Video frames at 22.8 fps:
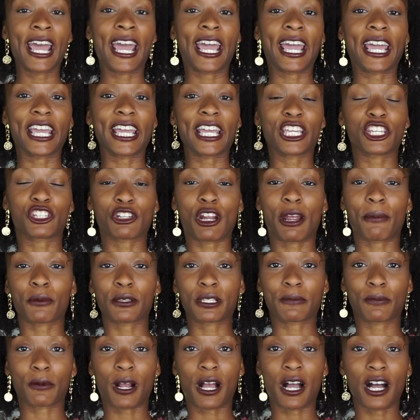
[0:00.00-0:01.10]
a
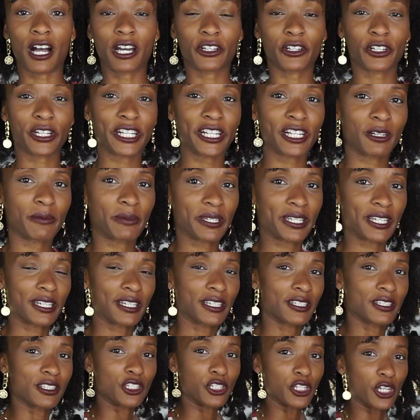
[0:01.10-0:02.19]
strapless bra under here
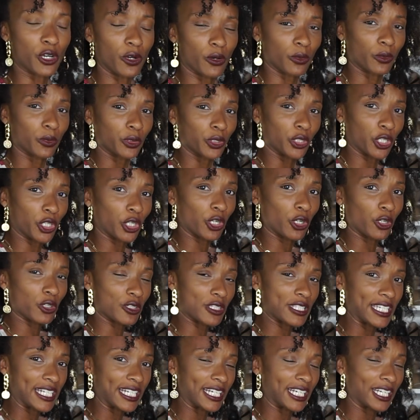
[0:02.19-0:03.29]
because, you know, the girls
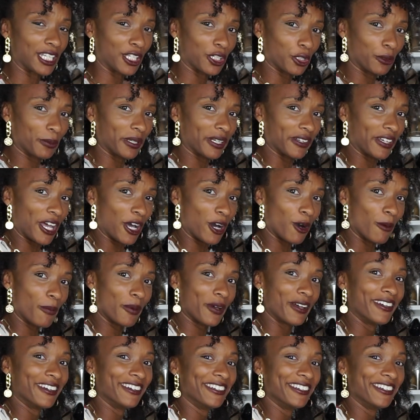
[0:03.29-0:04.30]
needed a little bit of help.